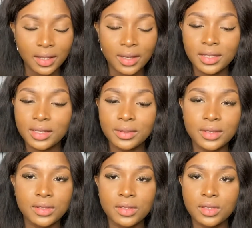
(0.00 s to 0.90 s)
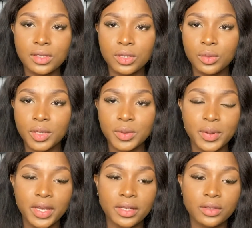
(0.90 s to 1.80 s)
It was so much
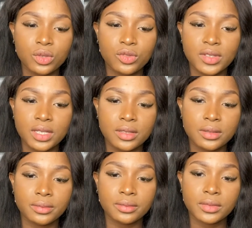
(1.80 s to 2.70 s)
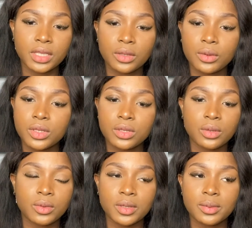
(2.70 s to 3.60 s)
pain to feel. It was so
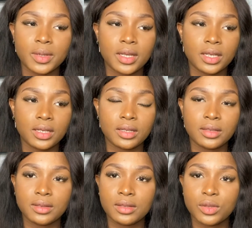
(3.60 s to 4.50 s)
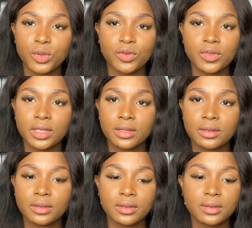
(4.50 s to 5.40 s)
much pain to feel.
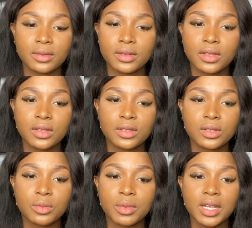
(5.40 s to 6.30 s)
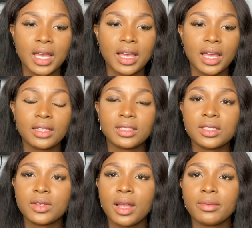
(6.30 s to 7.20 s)
There's so much, I can't
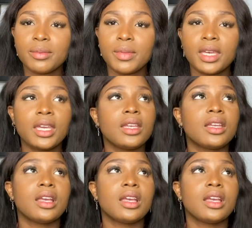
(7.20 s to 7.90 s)
describe the pain.